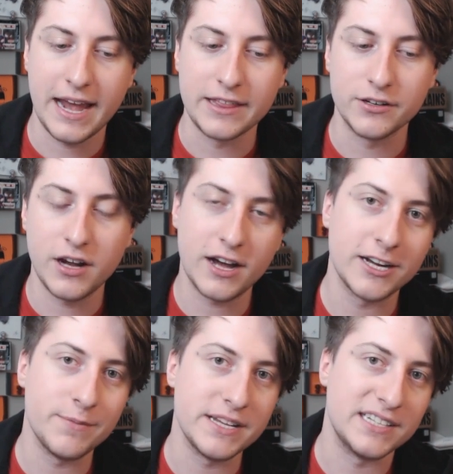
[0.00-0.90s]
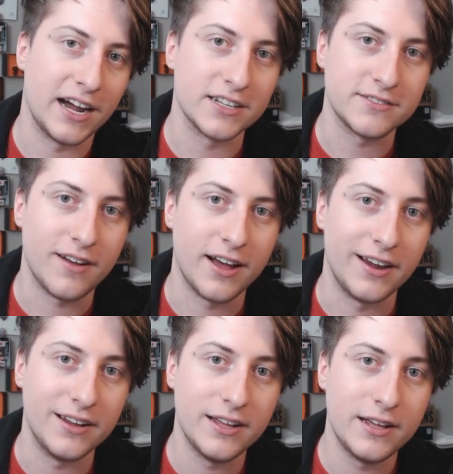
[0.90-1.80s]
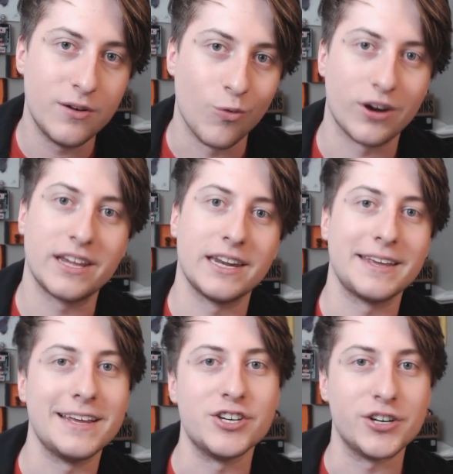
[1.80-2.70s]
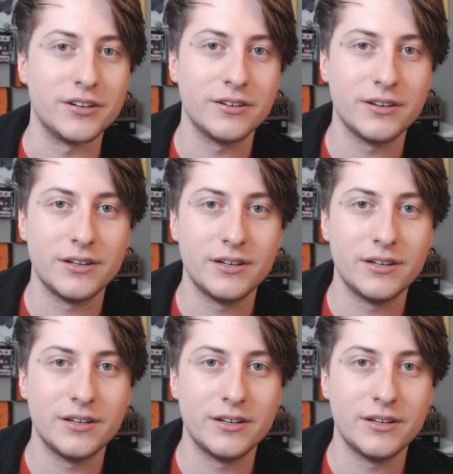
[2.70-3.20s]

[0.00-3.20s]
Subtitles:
and they're not going to be satisfied working in a kitchen.